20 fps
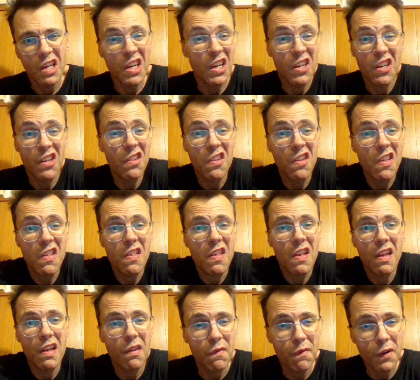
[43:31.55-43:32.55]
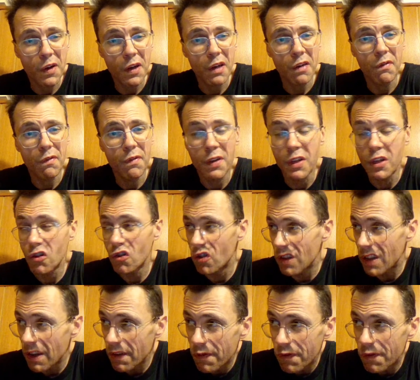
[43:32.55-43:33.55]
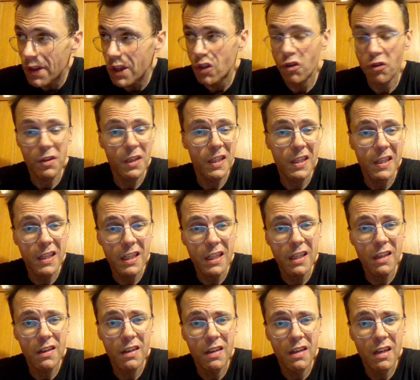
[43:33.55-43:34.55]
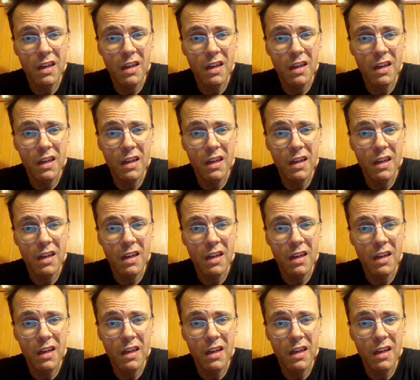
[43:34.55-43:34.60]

I didn't eat any fucking fish. And that fish right there